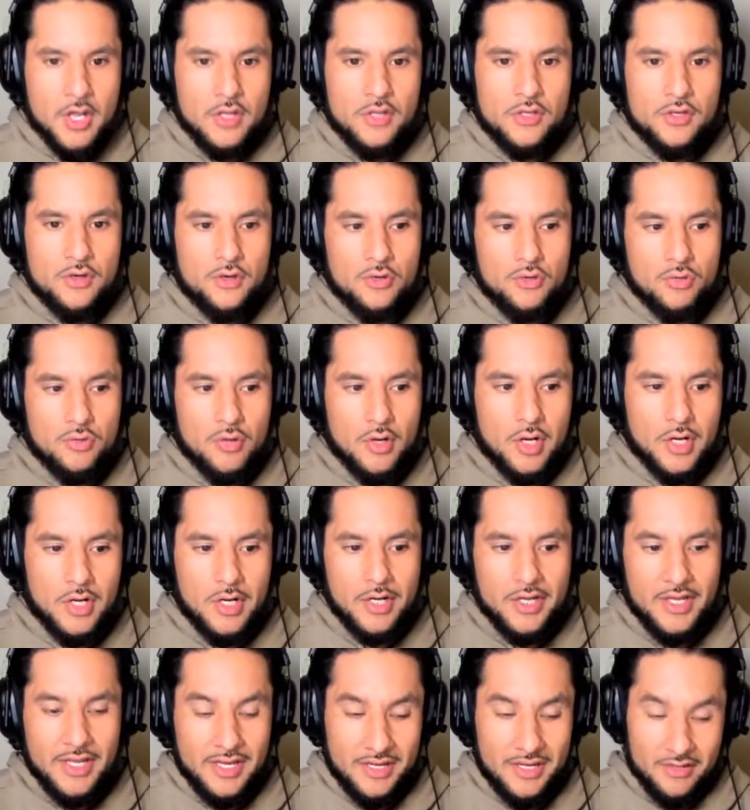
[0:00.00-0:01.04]
you
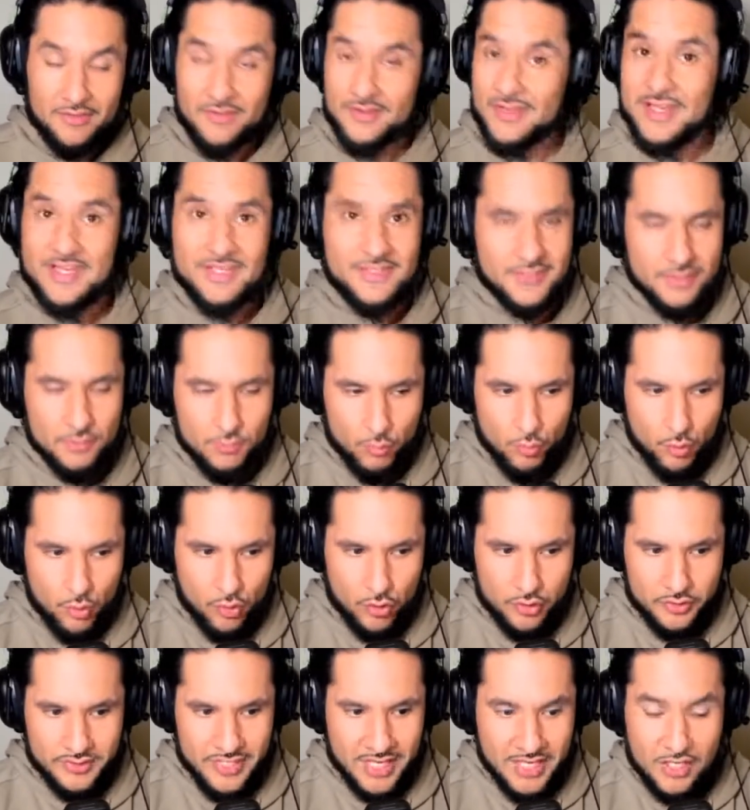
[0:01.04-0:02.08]
uh, it at least
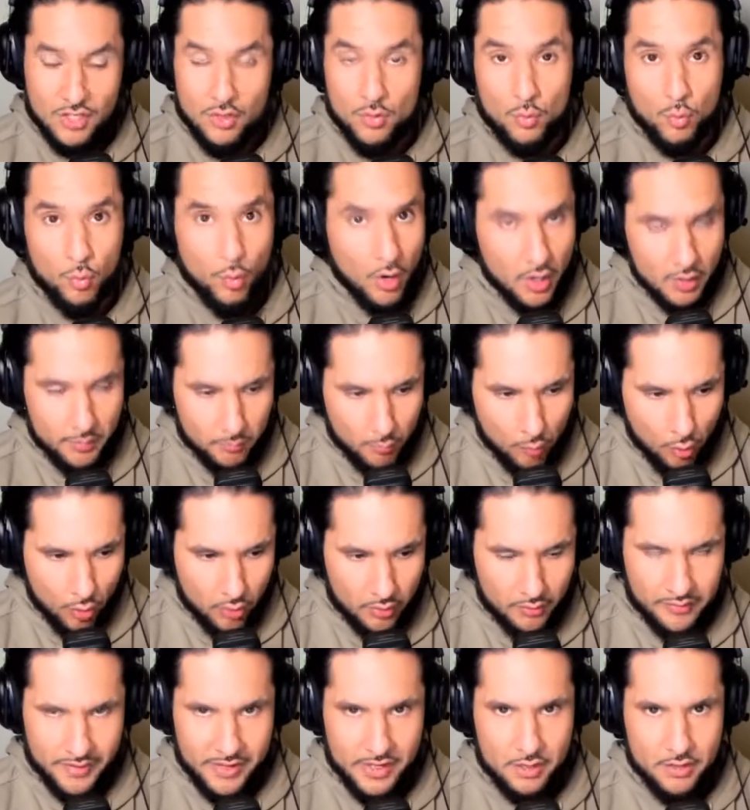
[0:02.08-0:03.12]
will take you one
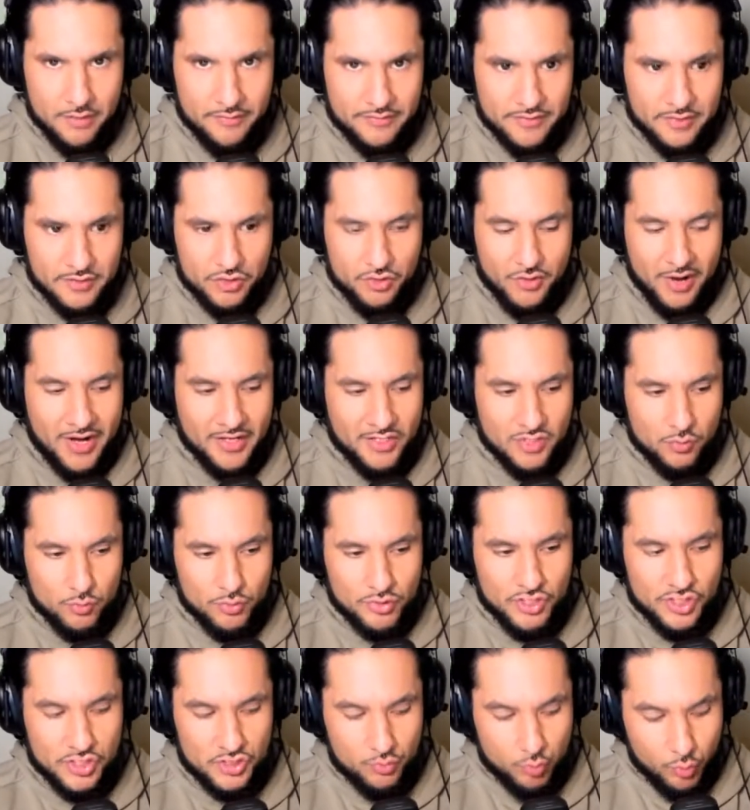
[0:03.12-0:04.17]
more layer of distraction
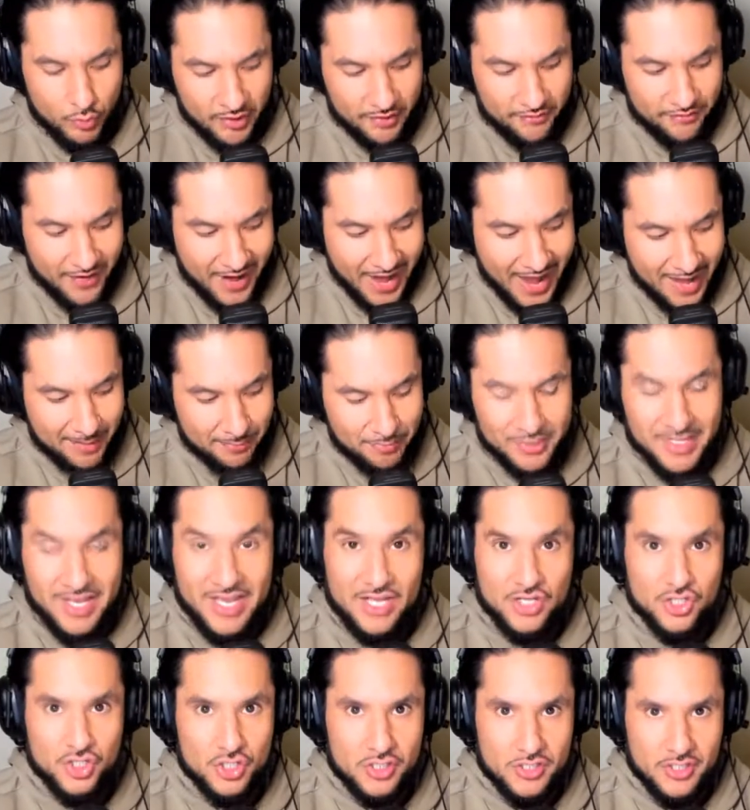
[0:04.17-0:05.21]
which is whatever
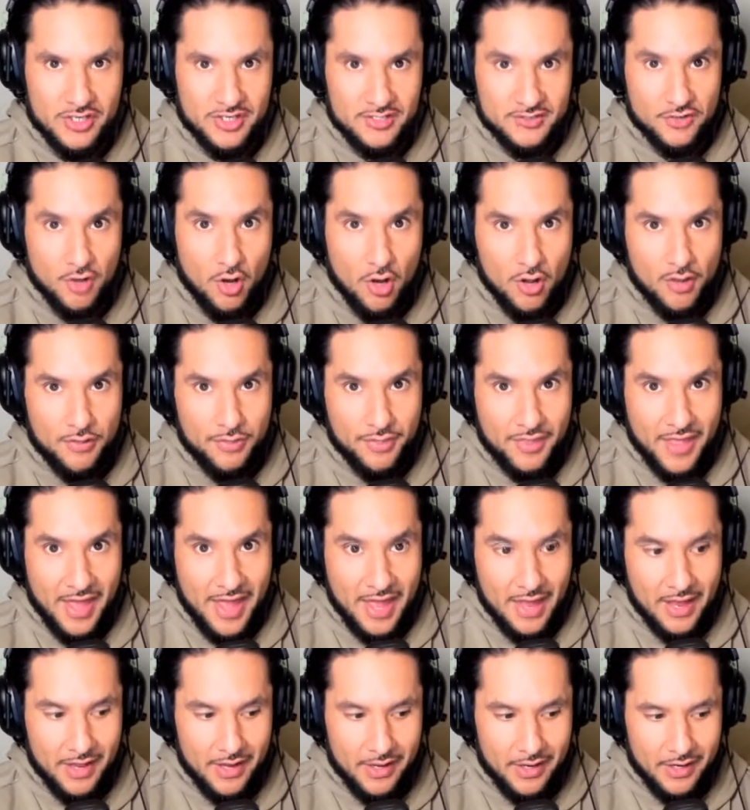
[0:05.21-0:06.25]
application is on
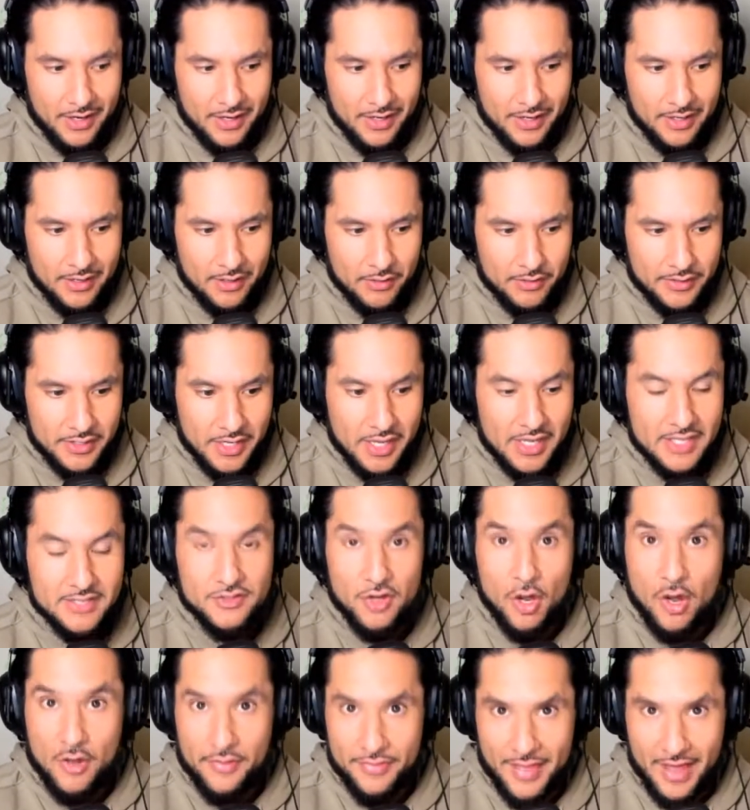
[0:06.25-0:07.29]
that uh, is
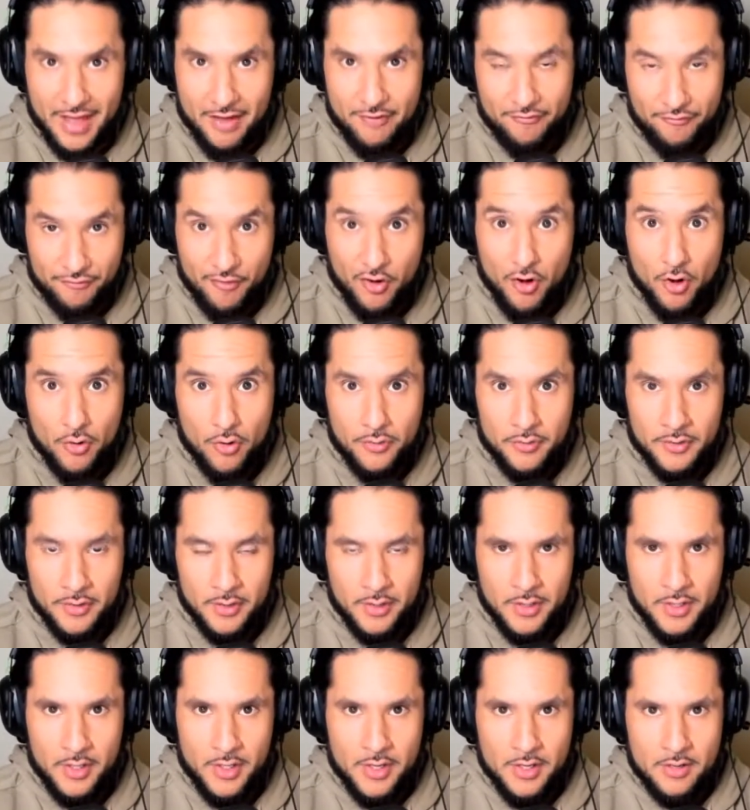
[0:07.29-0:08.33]
on that phone
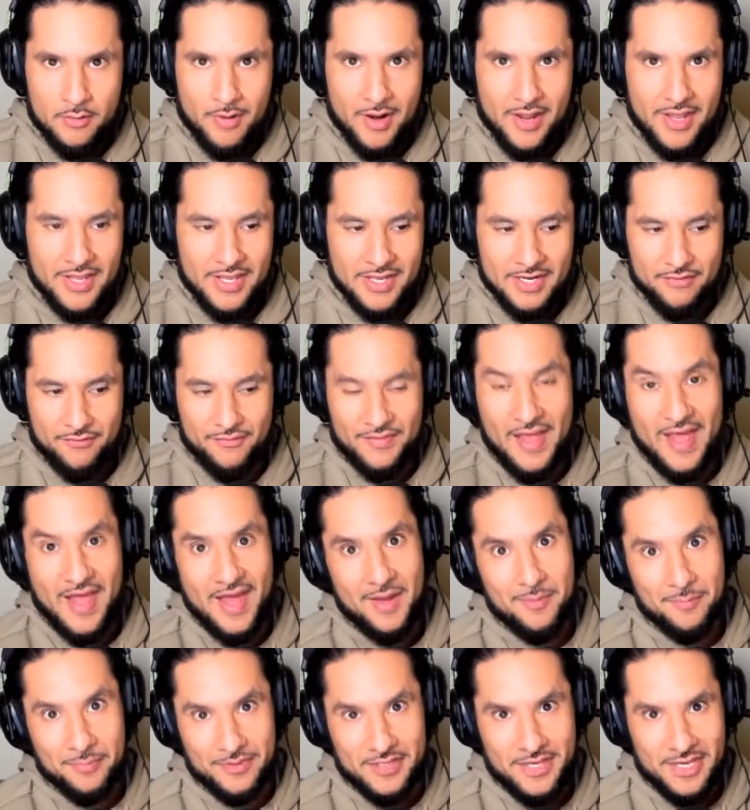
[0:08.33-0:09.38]
right? And if that
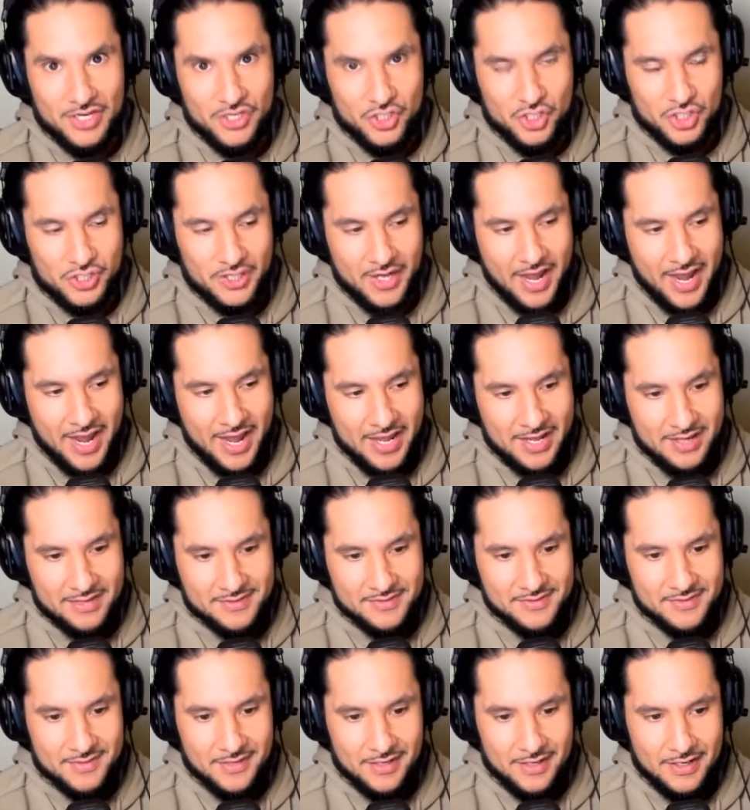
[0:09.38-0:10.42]
application
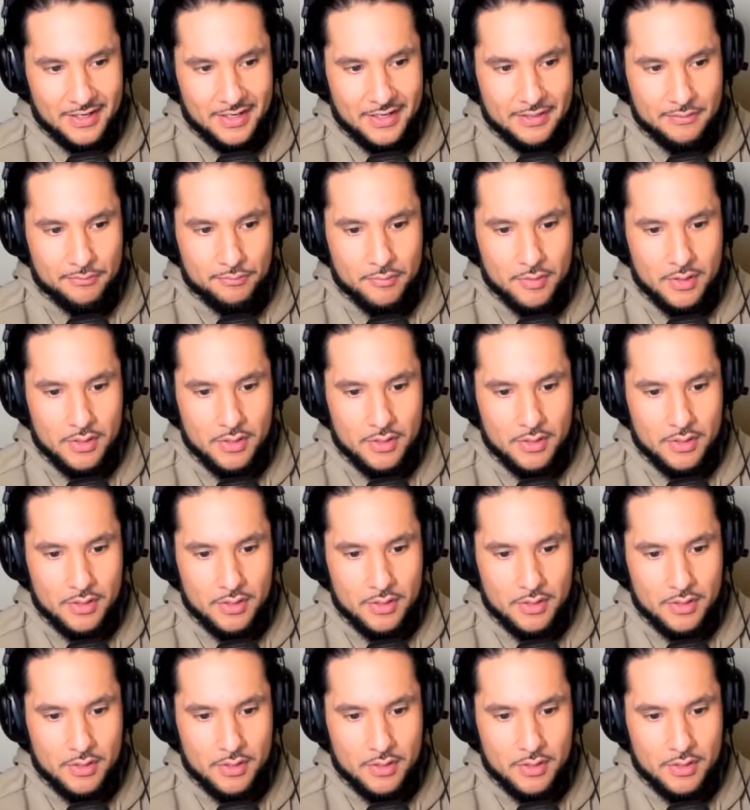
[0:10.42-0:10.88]
has uh,